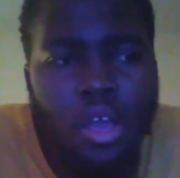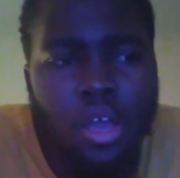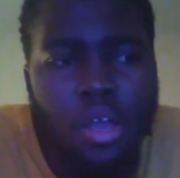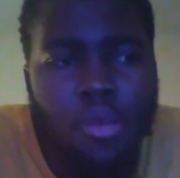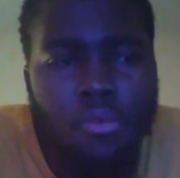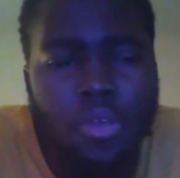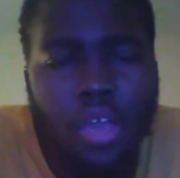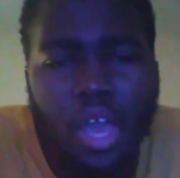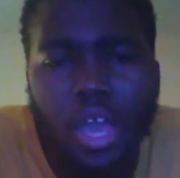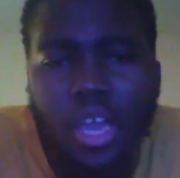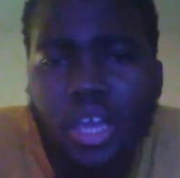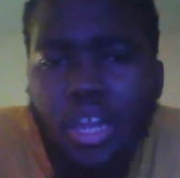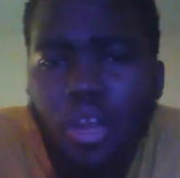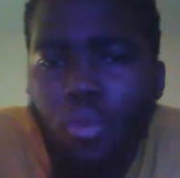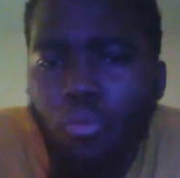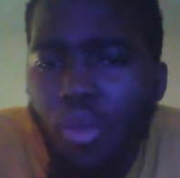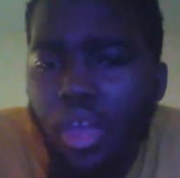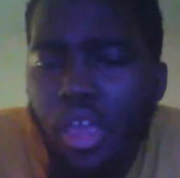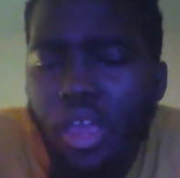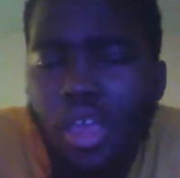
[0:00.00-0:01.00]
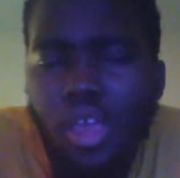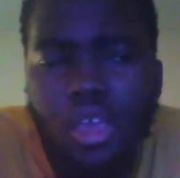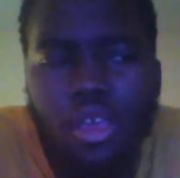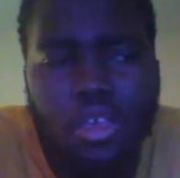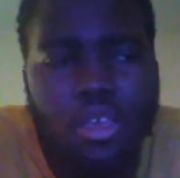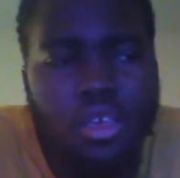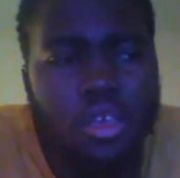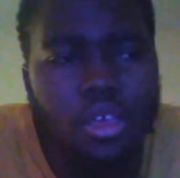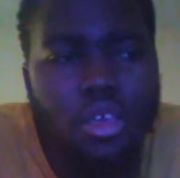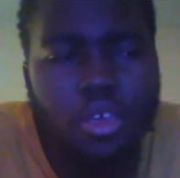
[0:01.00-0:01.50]
We got to get a
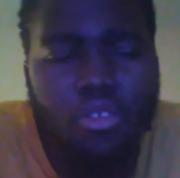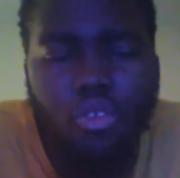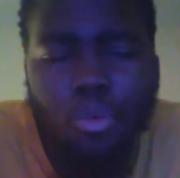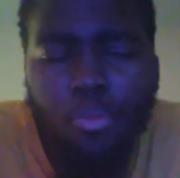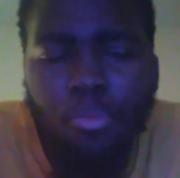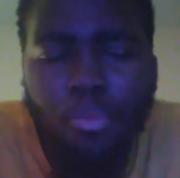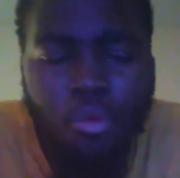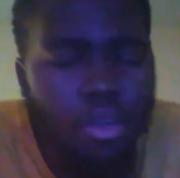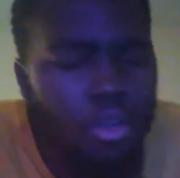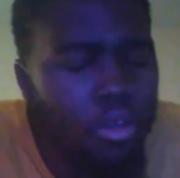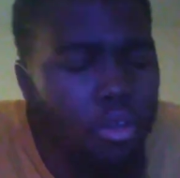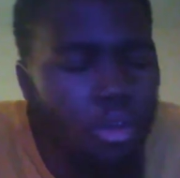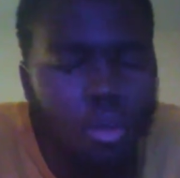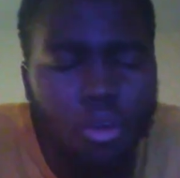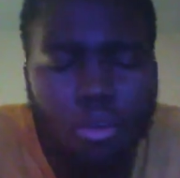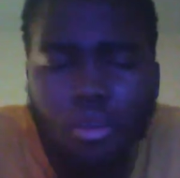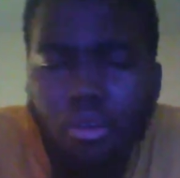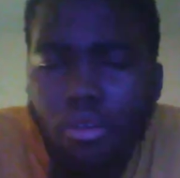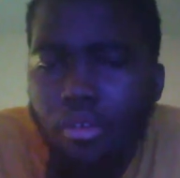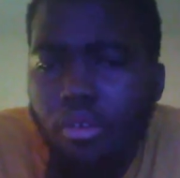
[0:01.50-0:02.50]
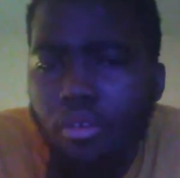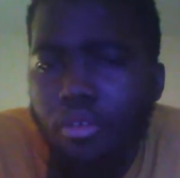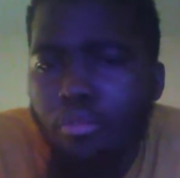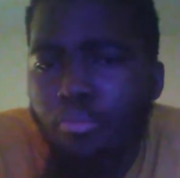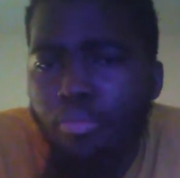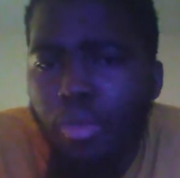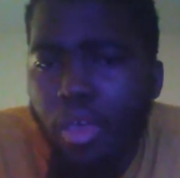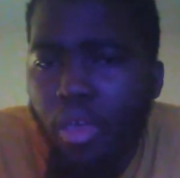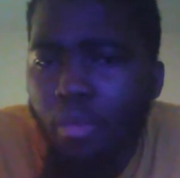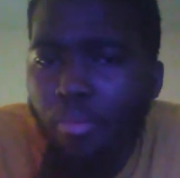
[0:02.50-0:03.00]
wing, get a point guard,
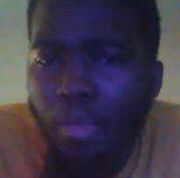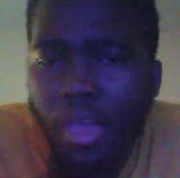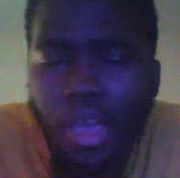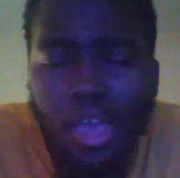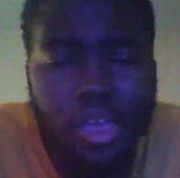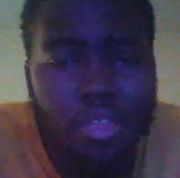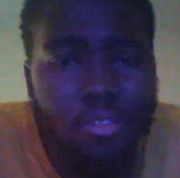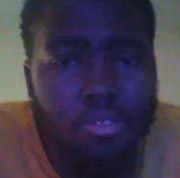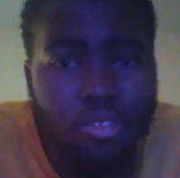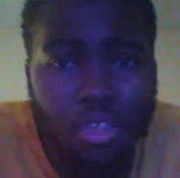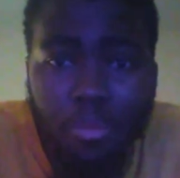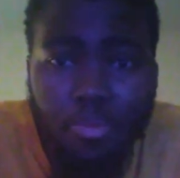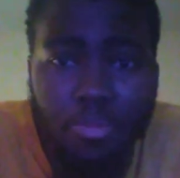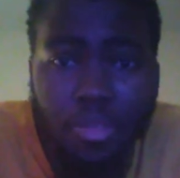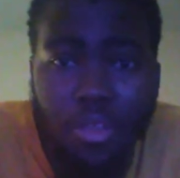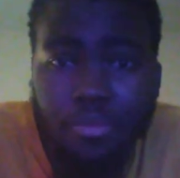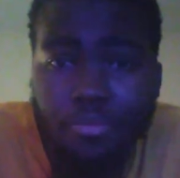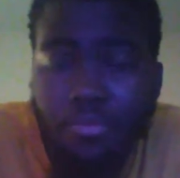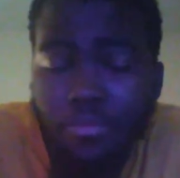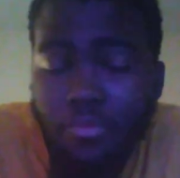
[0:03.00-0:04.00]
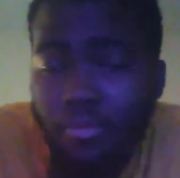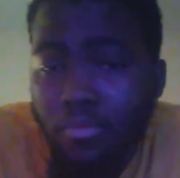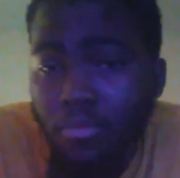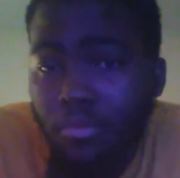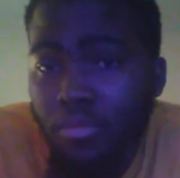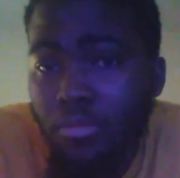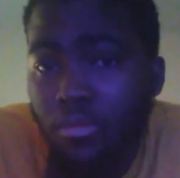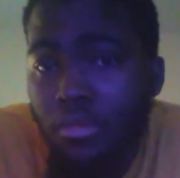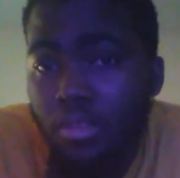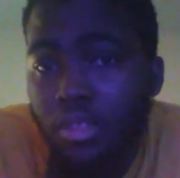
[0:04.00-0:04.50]
big man, something.
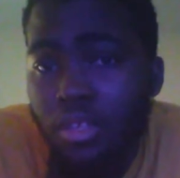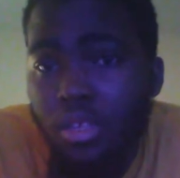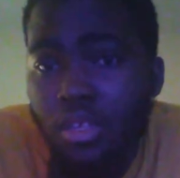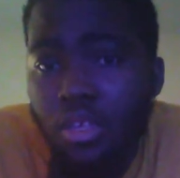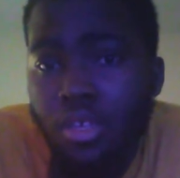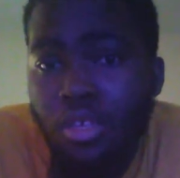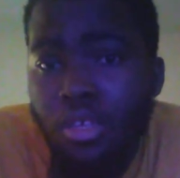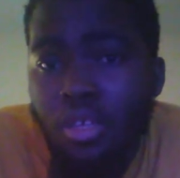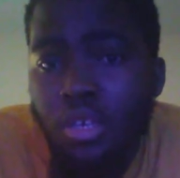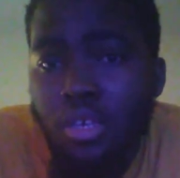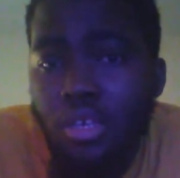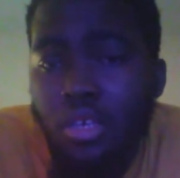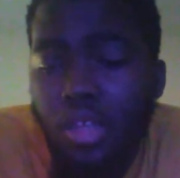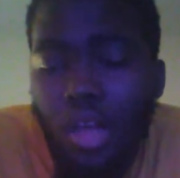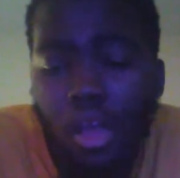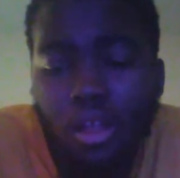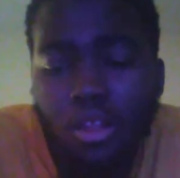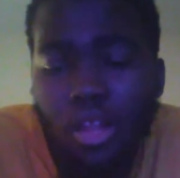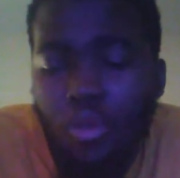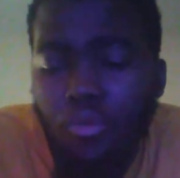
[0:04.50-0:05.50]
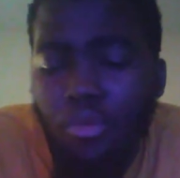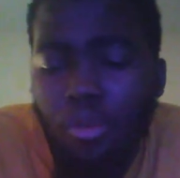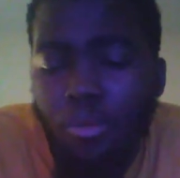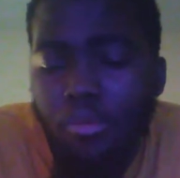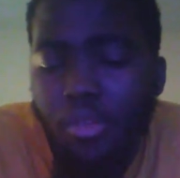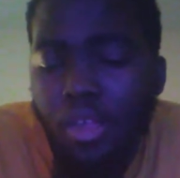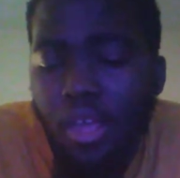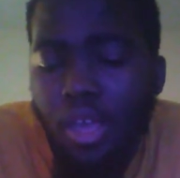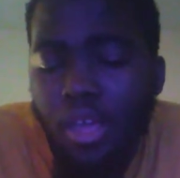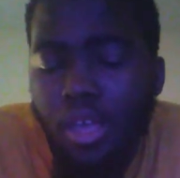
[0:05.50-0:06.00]
Because I don't like what I'm
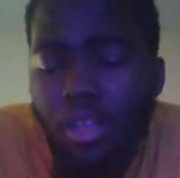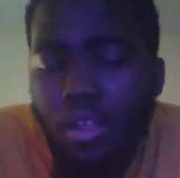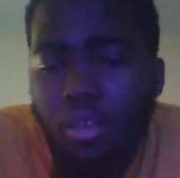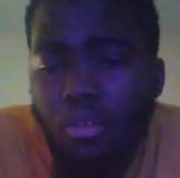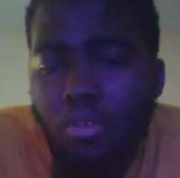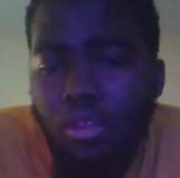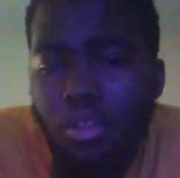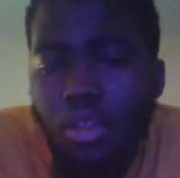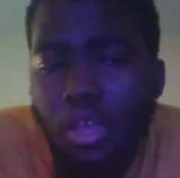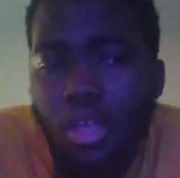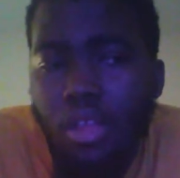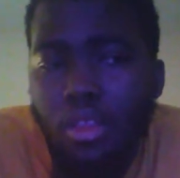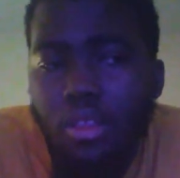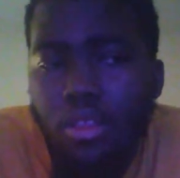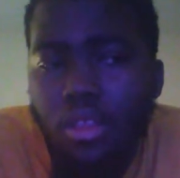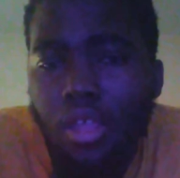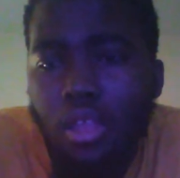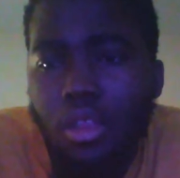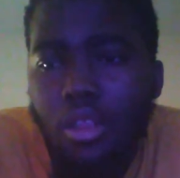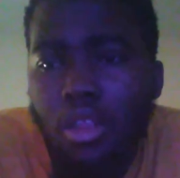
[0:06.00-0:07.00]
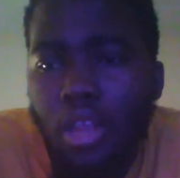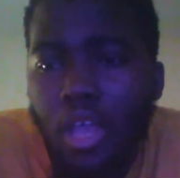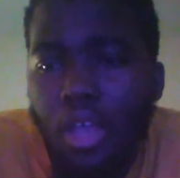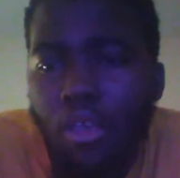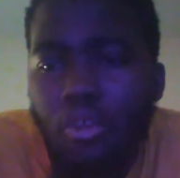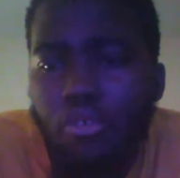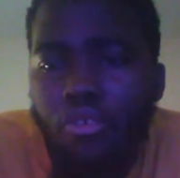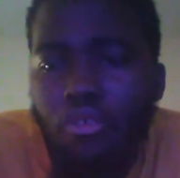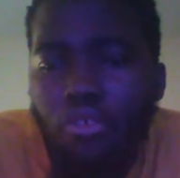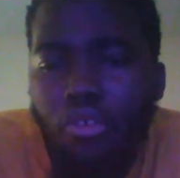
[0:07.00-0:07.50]
seeing. You know, the
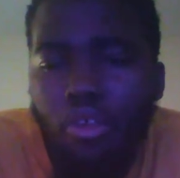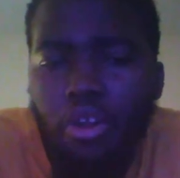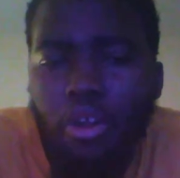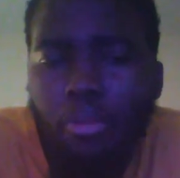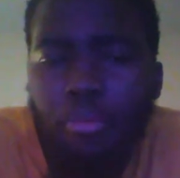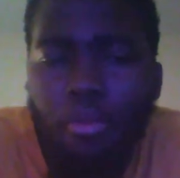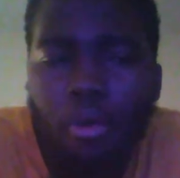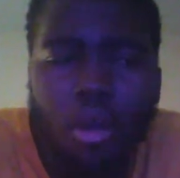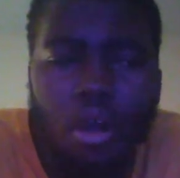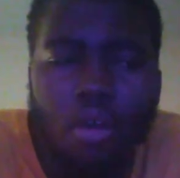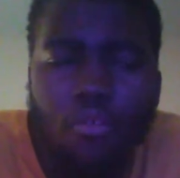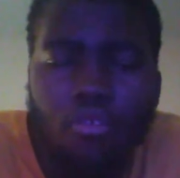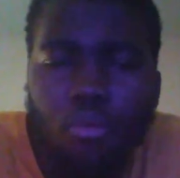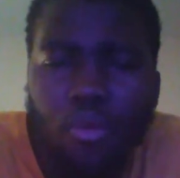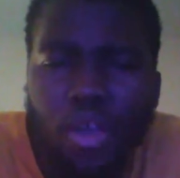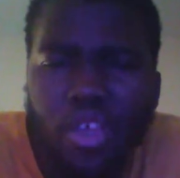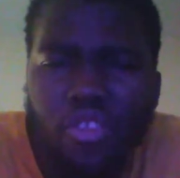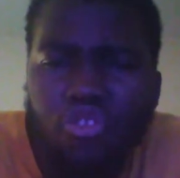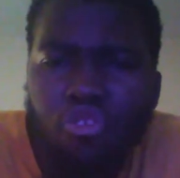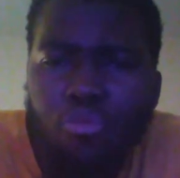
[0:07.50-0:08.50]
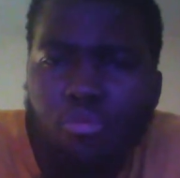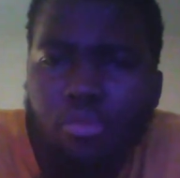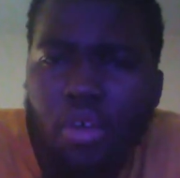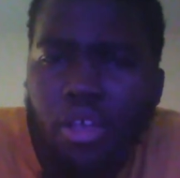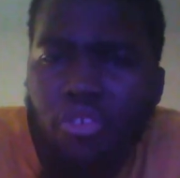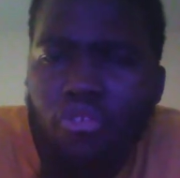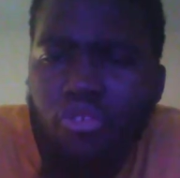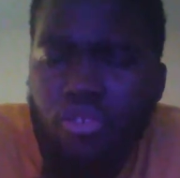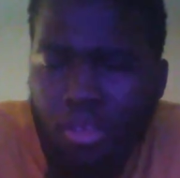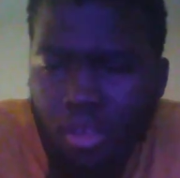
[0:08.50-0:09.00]
Lakers are turning the ball over way too
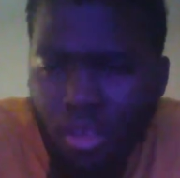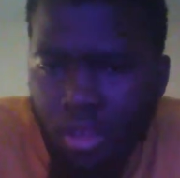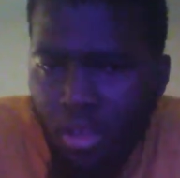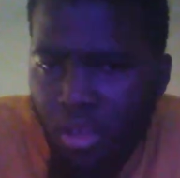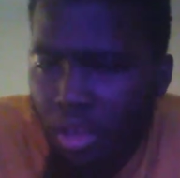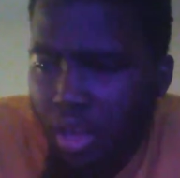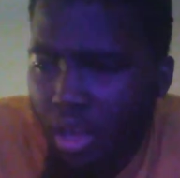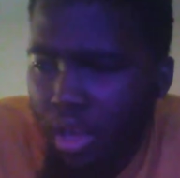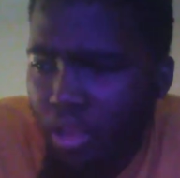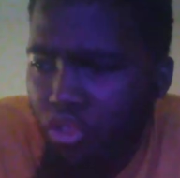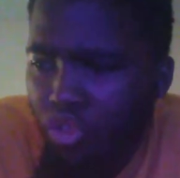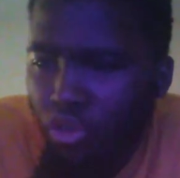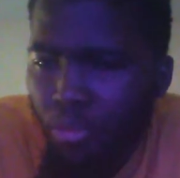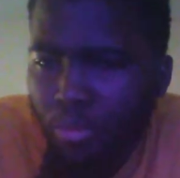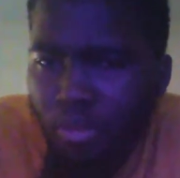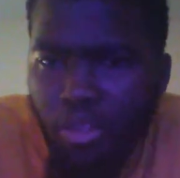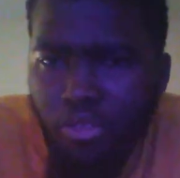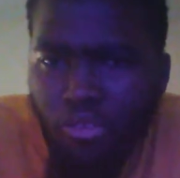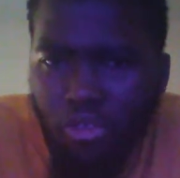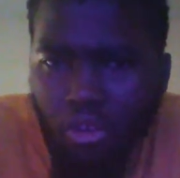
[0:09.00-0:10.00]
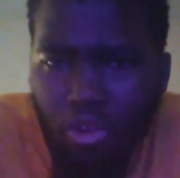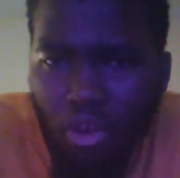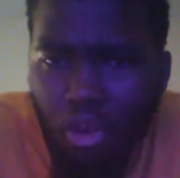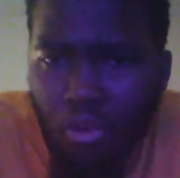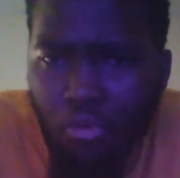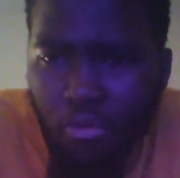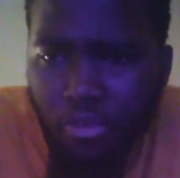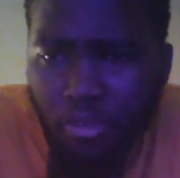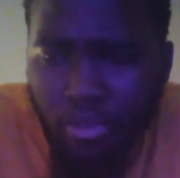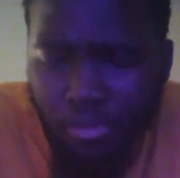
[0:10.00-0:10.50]
much. Too many
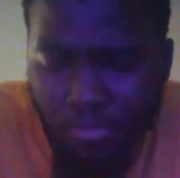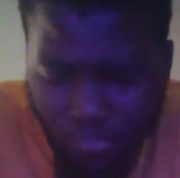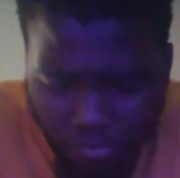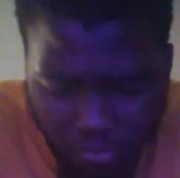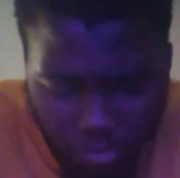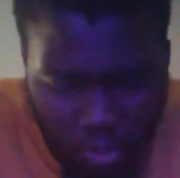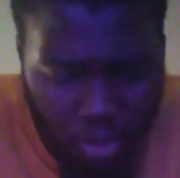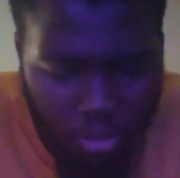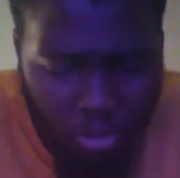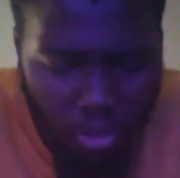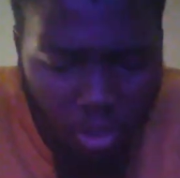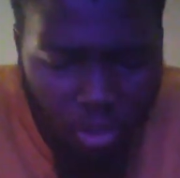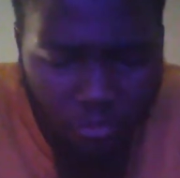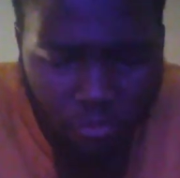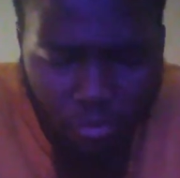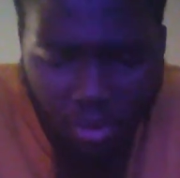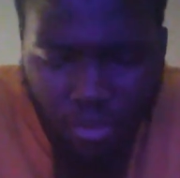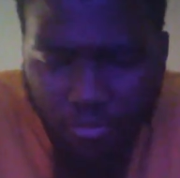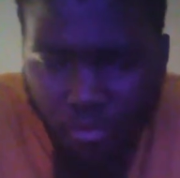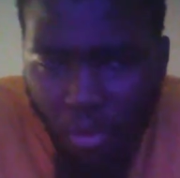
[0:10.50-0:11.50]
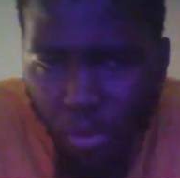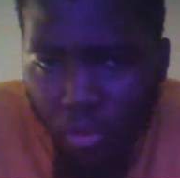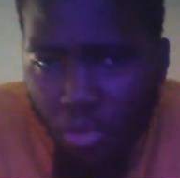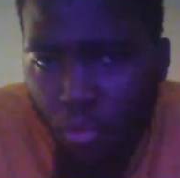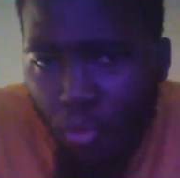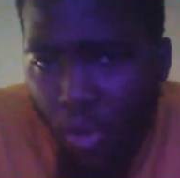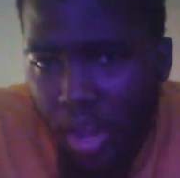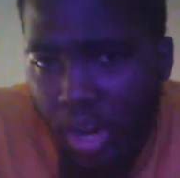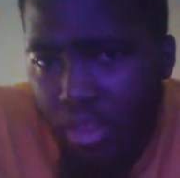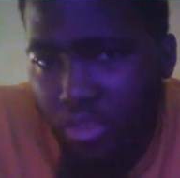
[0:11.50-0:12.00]
turnovers. I thought Frank Vogel
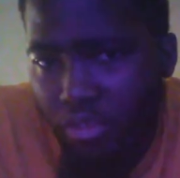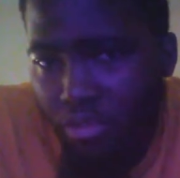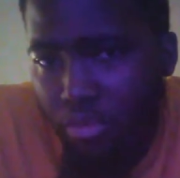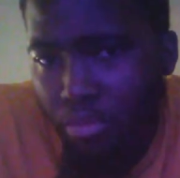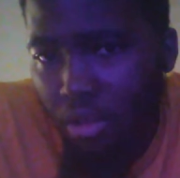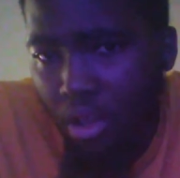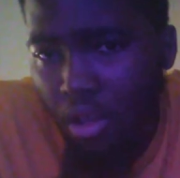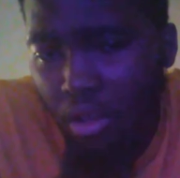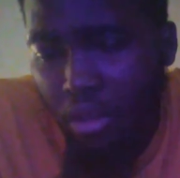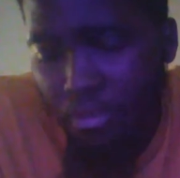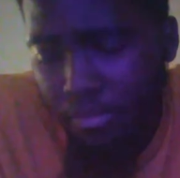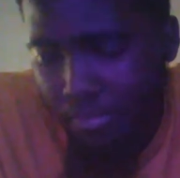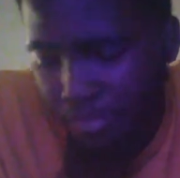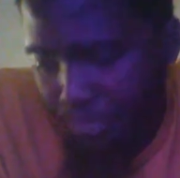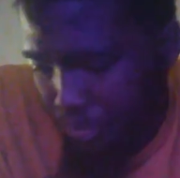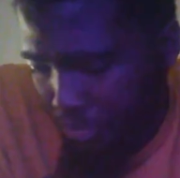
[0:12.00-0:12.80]
waited too long